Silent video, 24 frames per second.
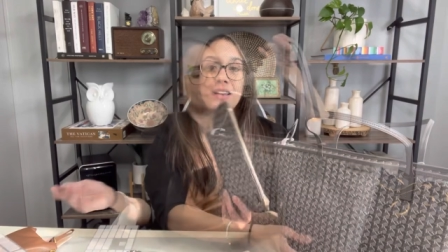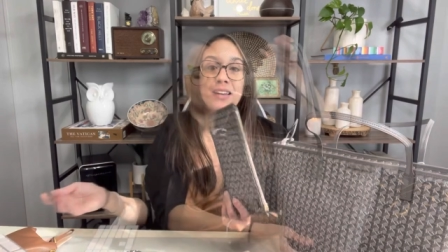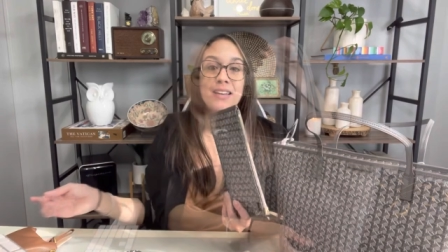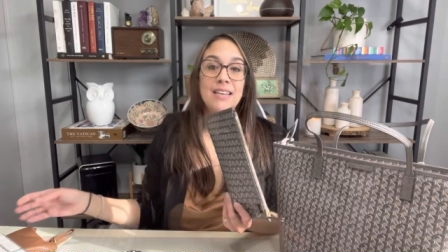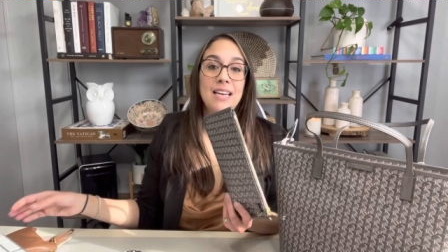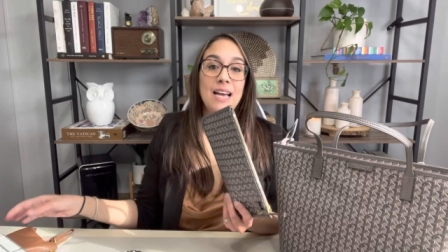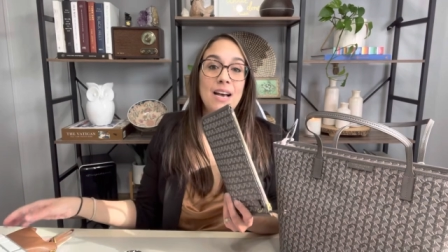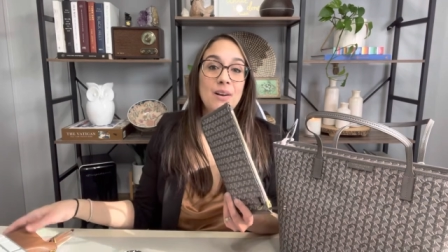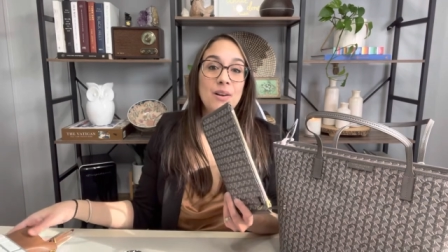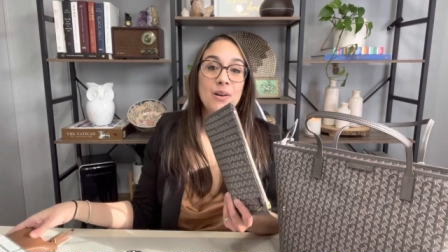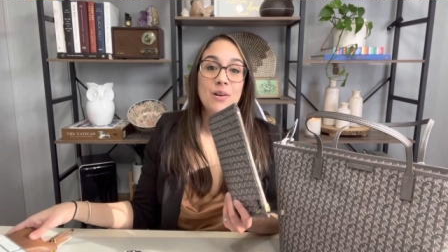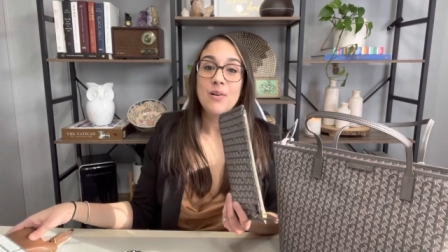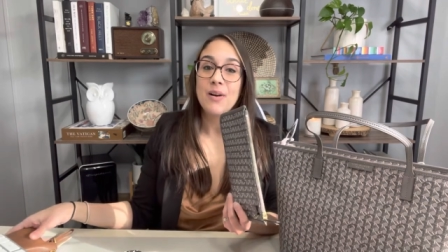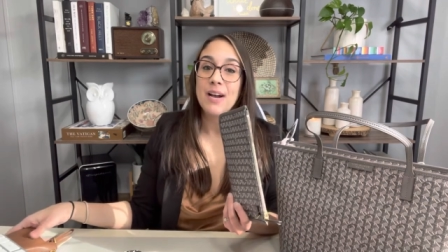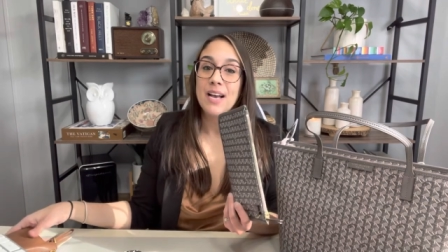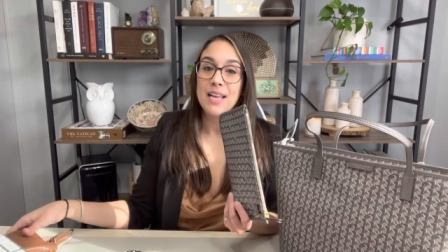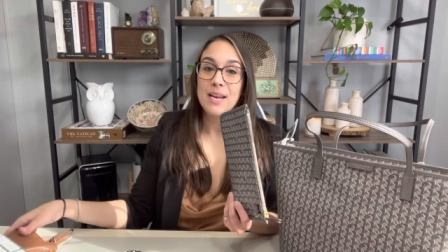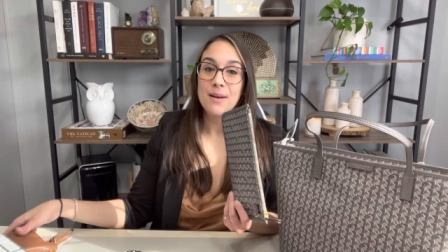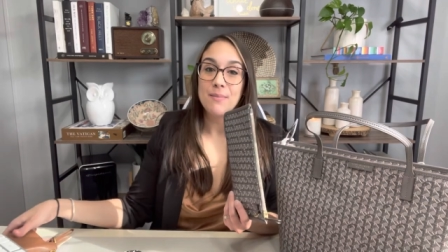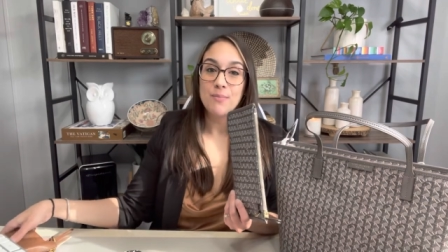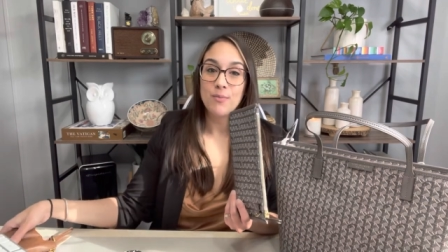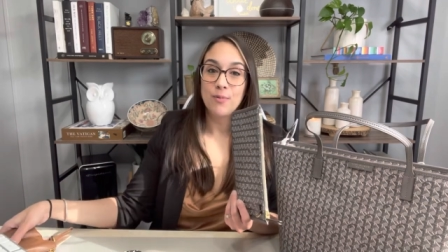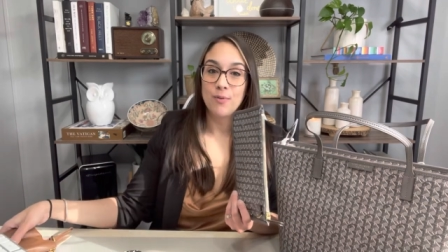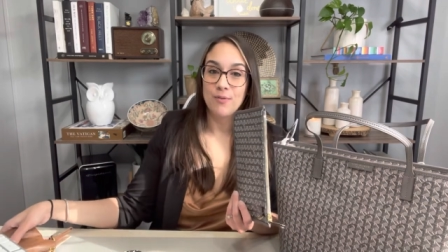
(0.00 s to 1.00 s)
Now to go ahead
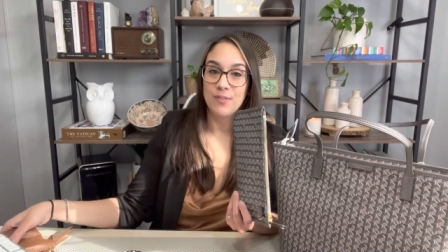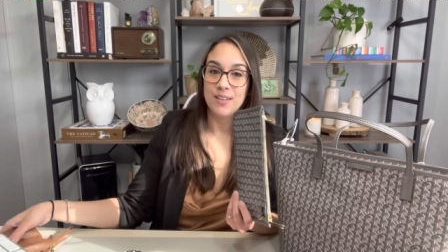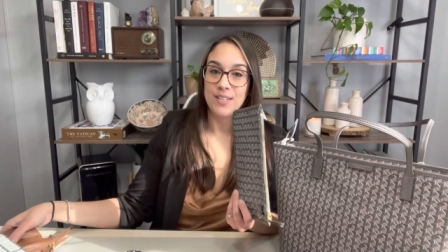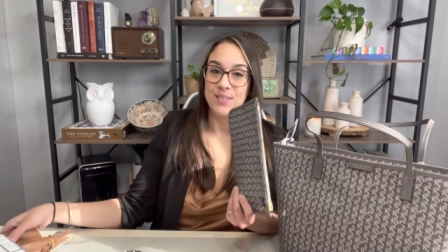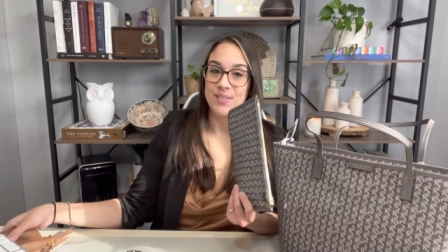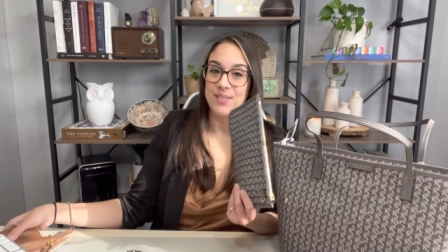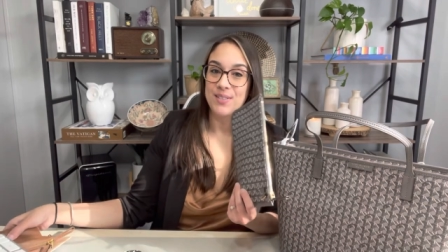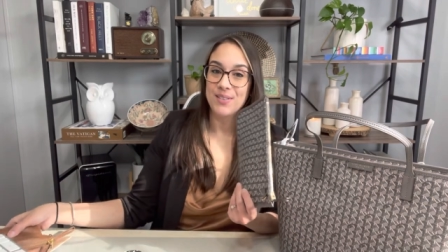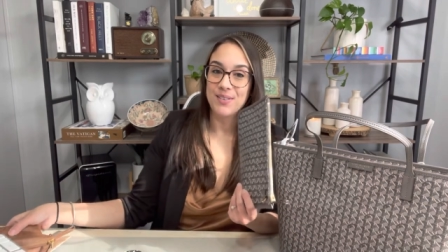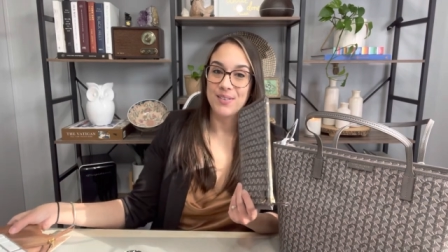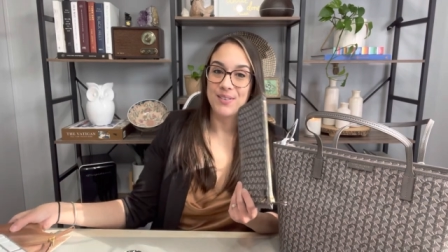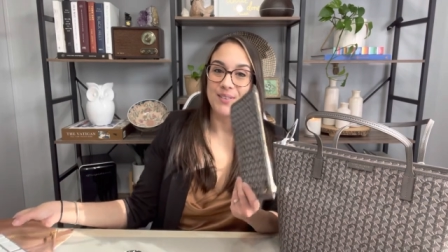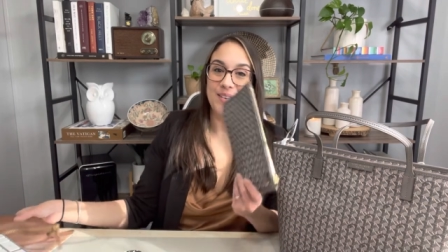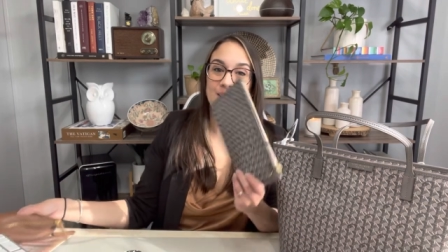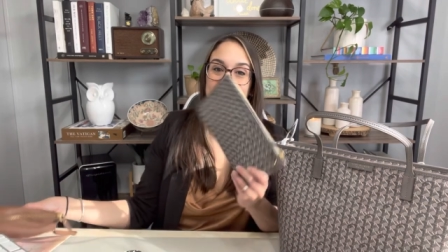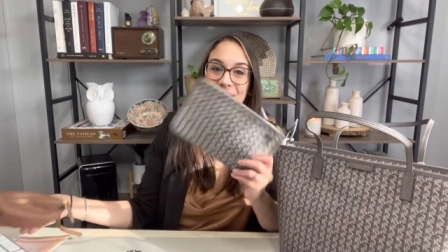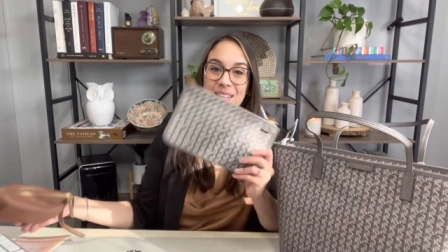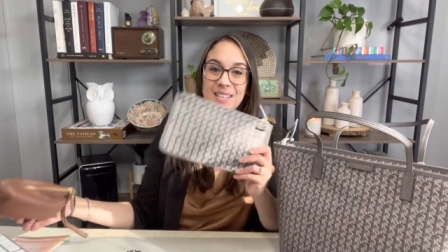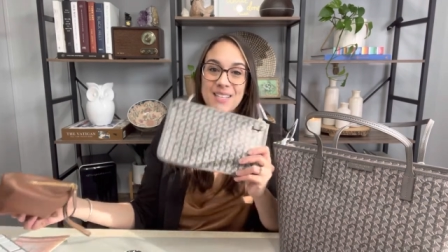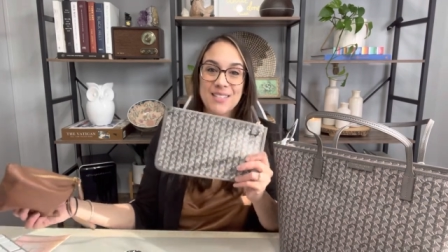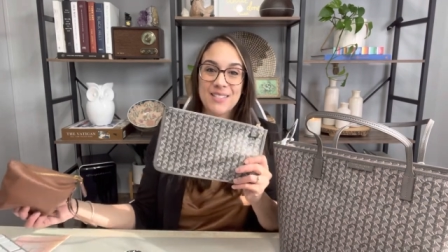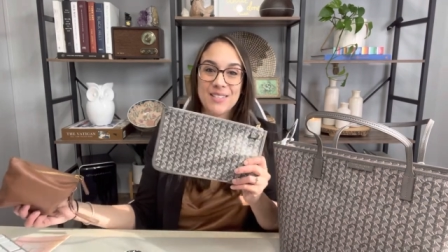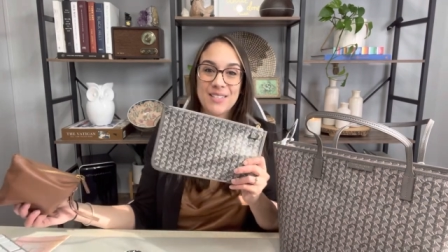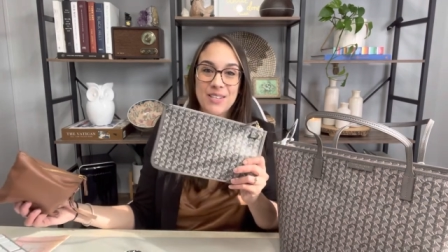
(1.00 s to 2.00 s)
and move into
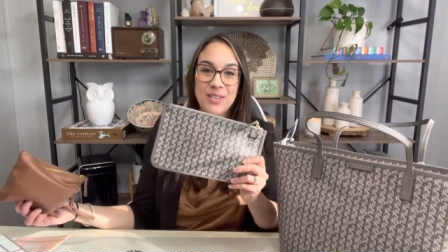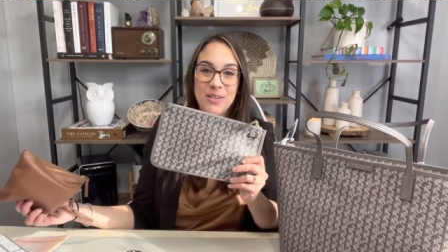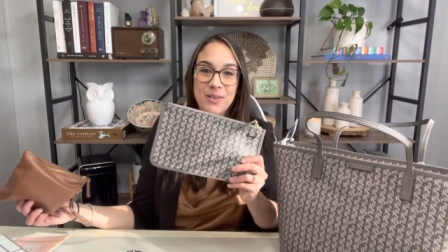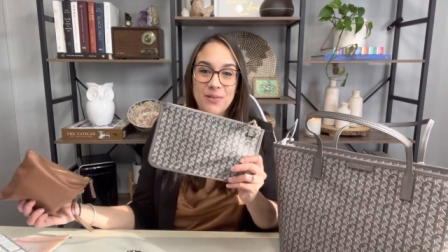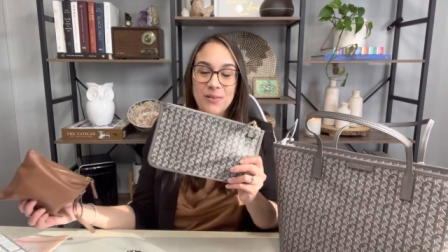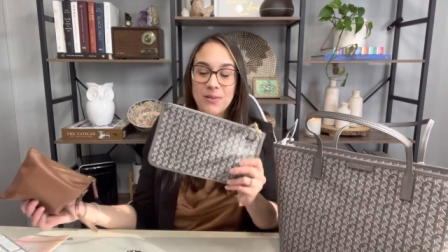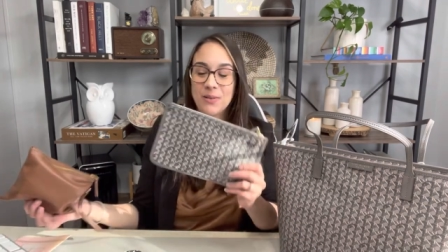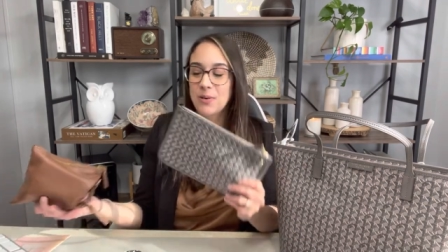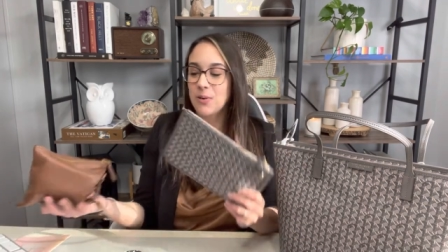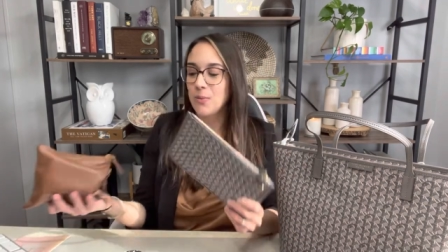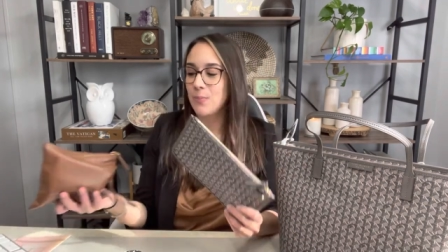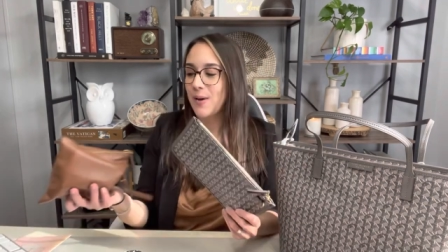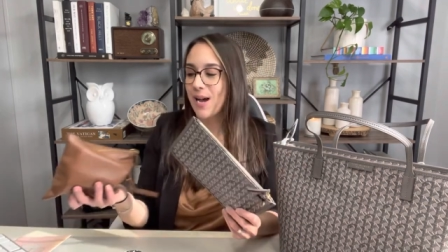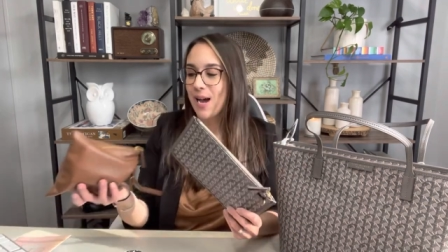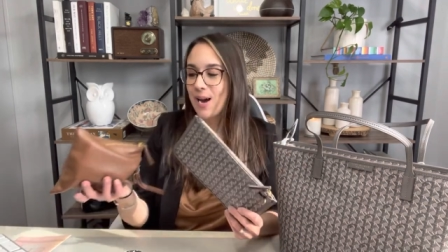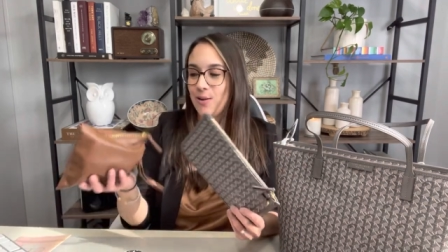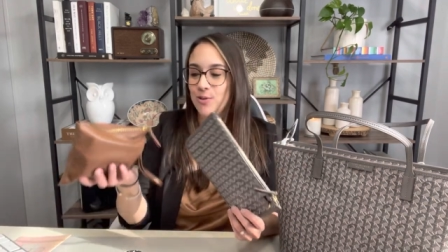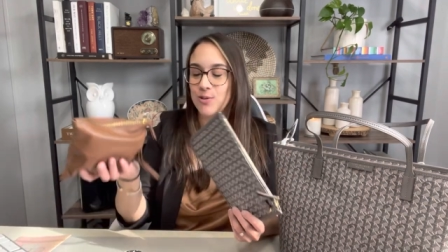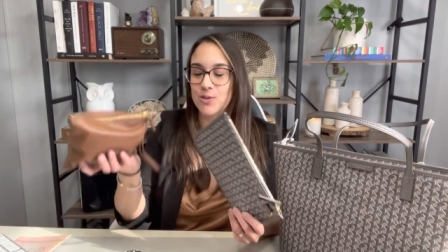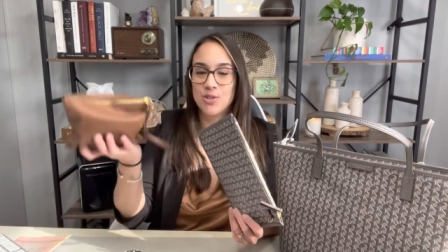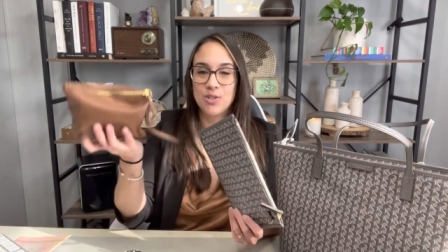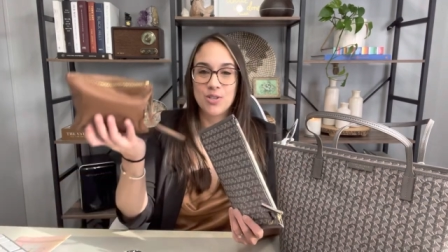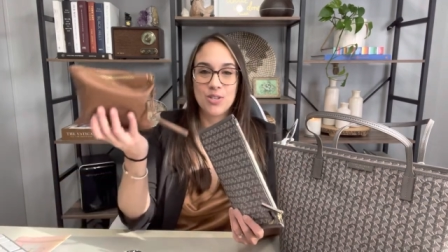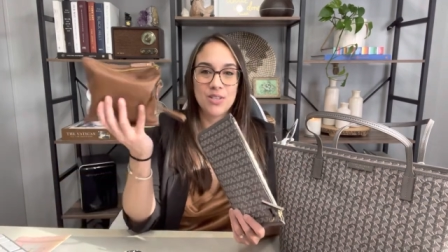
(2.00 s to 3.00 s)
this cute little
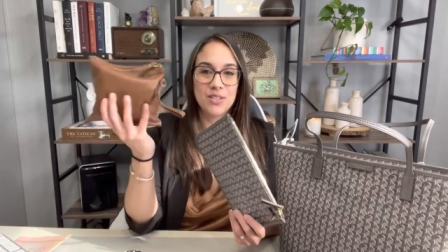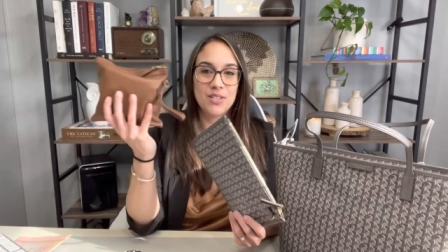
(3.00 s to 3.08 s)
pouch.